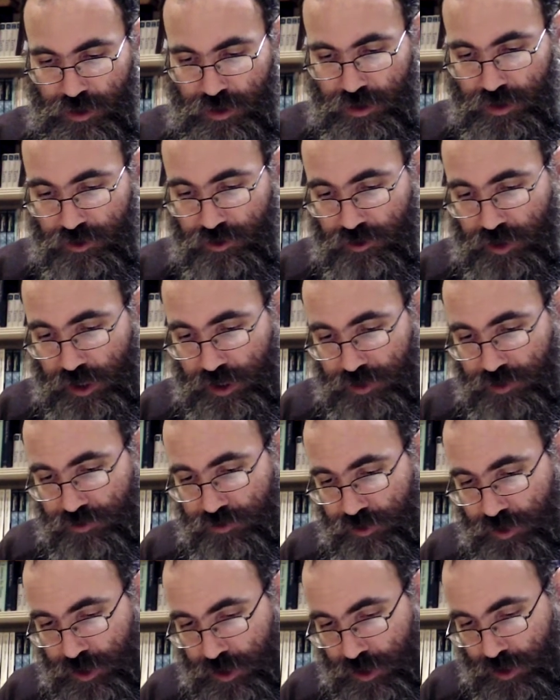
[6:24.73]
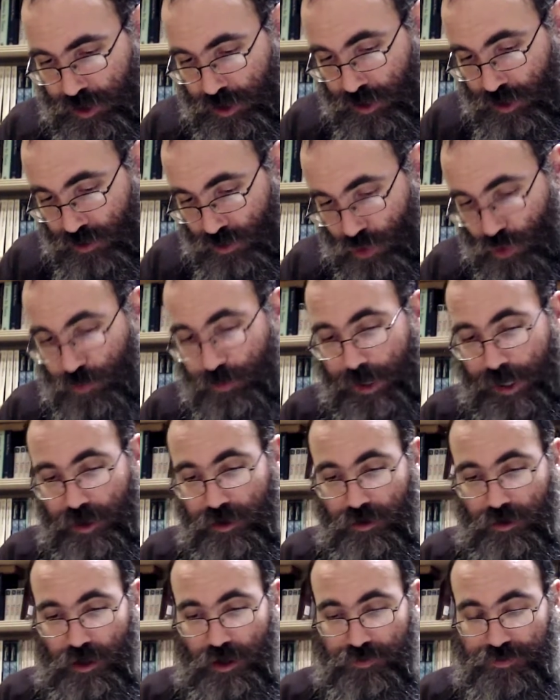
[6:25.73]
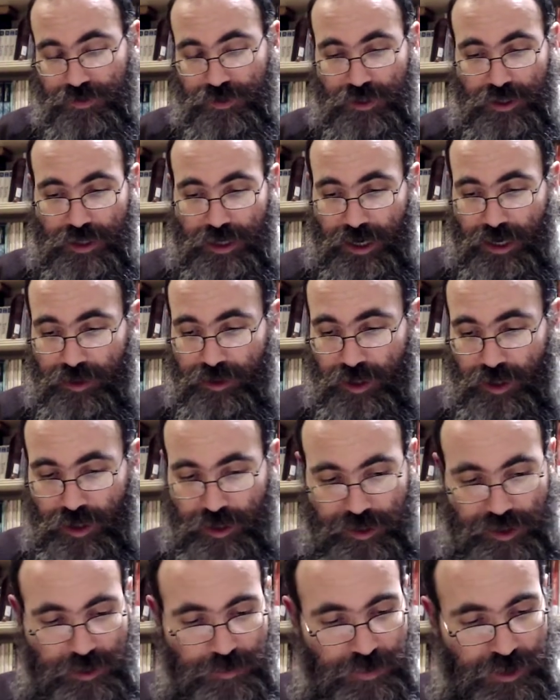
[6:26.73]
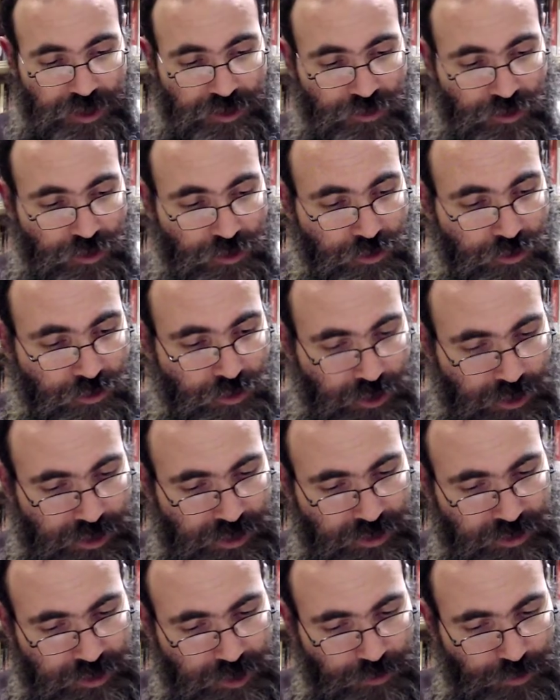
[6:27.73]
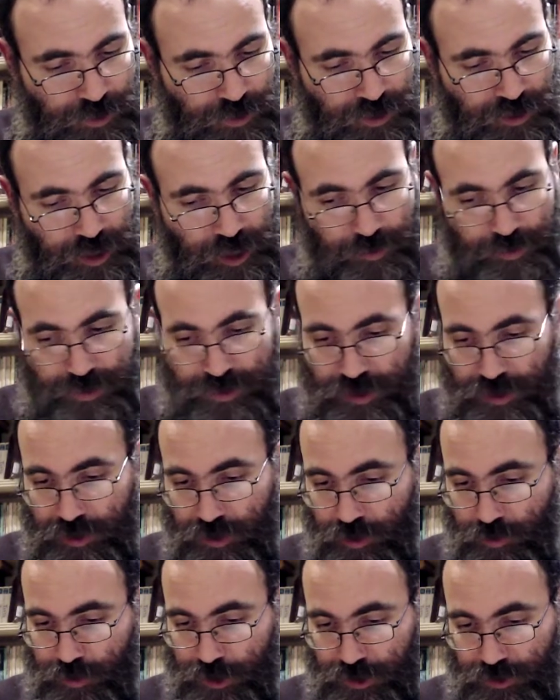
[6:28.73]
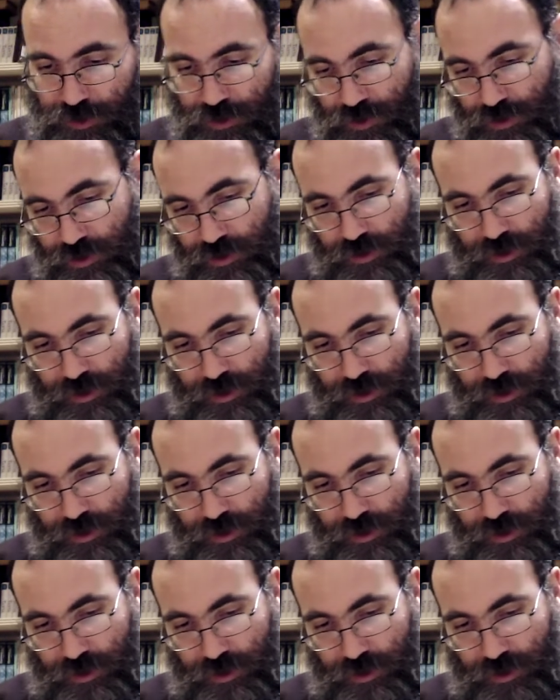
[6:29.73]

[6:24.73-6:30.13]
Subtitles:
introductory 2 paragraphs, and then I'll explain to you how something happens a little bit